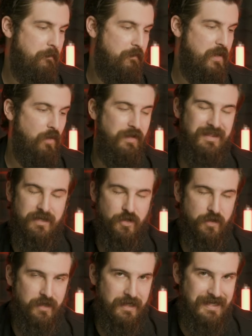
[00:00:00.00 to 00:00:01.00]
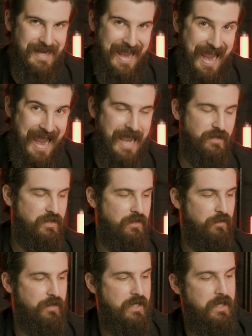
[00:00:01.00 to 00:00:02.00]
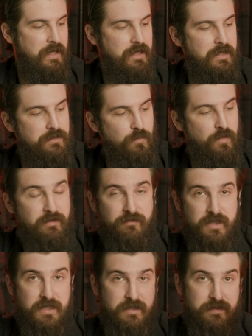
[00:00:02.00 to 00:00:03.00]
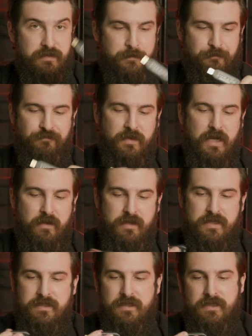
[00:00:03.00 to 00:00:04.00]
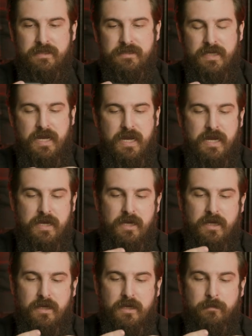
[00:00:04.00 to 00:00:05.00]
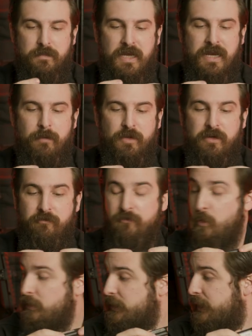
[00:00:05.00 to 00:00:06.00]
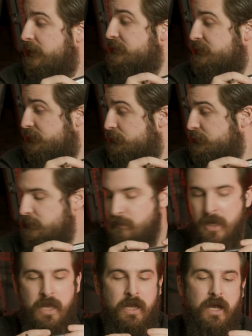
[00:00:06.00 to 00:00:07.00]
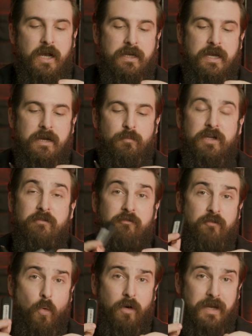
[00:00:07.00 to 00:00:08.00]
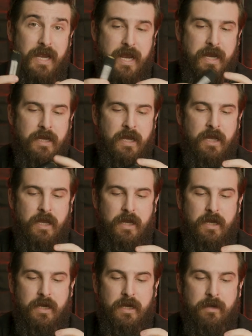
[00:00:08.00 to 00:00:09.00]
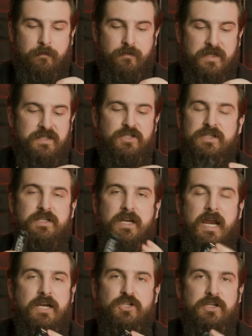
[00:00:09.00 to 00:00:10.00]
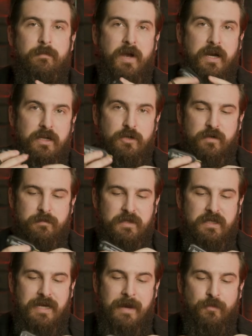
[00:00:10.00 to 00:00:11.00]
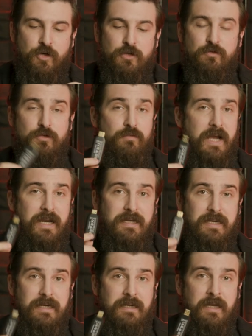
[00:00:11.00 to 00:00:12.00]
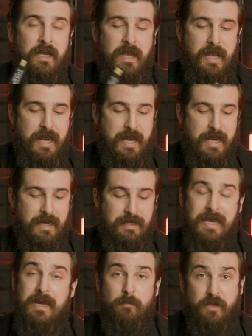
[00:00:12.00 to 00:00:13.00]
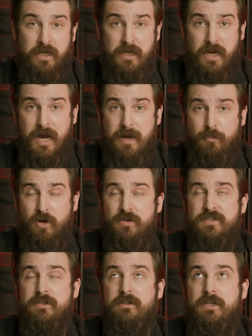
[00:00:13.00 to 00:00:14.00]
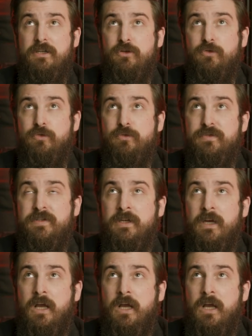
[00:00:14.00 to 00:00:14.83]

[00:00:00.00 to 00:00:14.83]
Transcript: The only thing you're going to need to add to your kit is one of these. Now, this is a Camlink 4K, a Camlink 4K. This is just an HDMI to USB adapter. You do not need a Camlink. I personally use,